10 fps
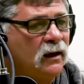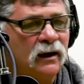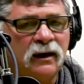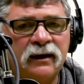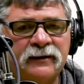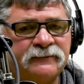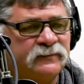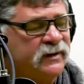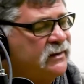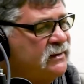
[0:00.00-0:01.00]

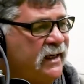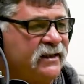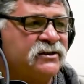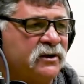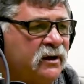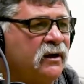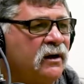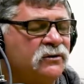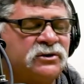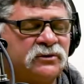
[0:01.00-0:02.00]
it's going to
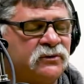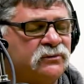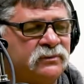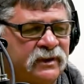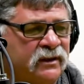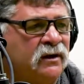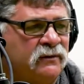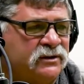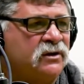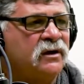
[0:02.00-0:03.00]
go to,
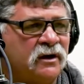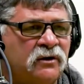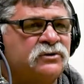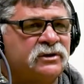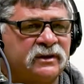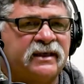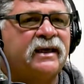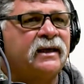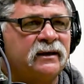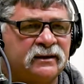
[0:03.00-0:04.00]
it's going to go to a kid.